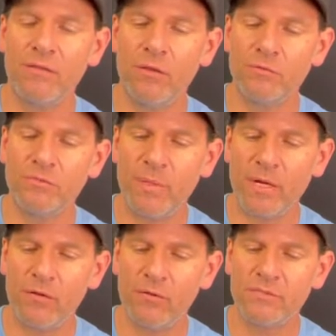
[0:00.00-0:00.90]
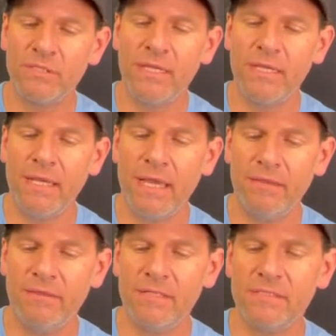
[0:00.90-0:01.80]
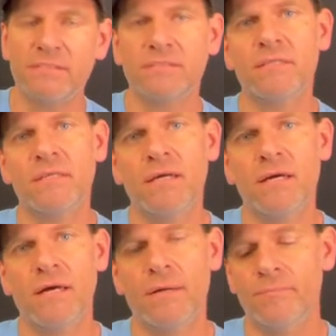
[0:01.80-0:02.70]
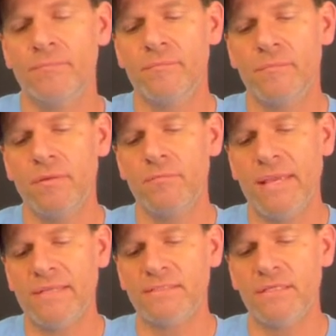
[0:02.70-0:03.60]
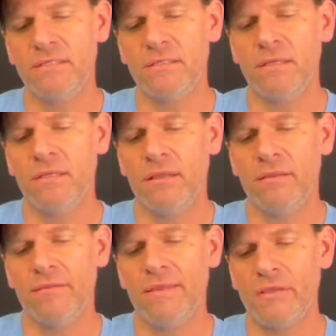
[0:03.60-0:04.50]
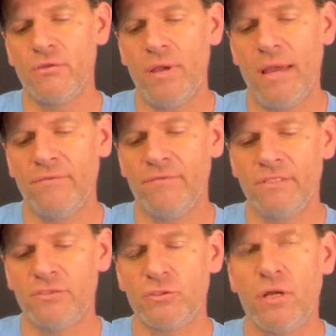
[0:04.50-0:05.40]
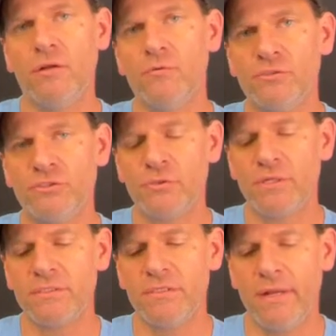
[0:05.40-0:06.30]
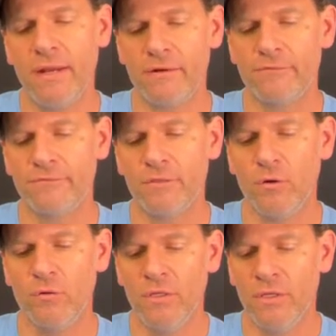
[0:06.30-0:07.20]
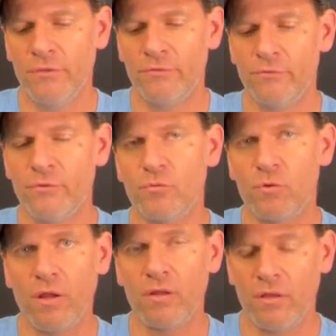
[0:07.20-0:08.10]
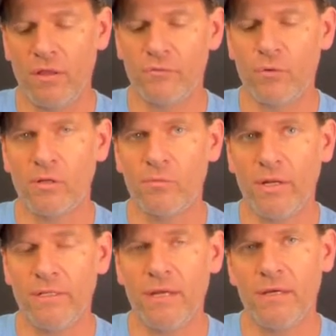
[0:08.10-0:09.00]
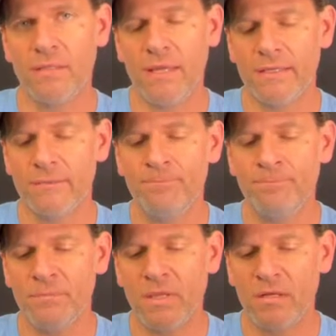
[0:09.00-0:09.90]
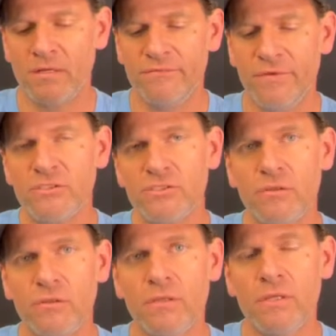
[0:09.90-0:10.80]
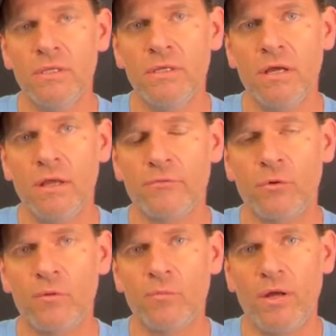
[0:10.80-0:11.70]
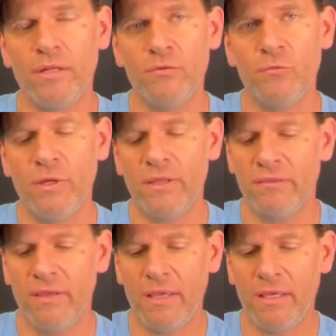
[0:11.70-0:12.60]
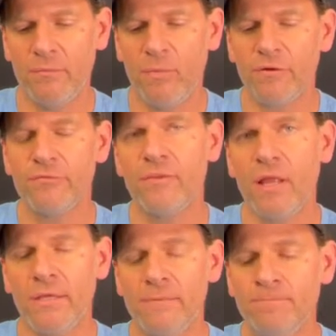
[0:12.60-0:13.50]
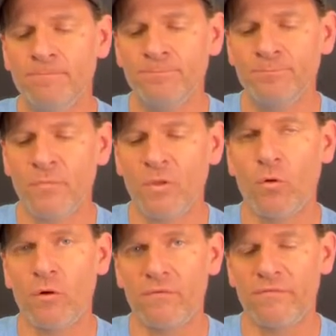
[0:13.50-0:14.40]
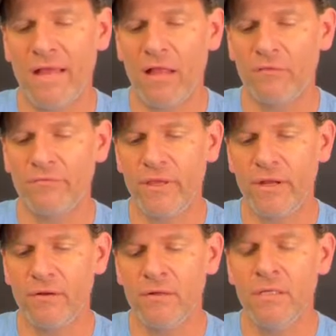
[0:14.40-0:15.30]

those barrels, and this makes it that you have this unrestricted airflow through the throttle body. Unlike a conventional throttle body with a butterfly or a valve there,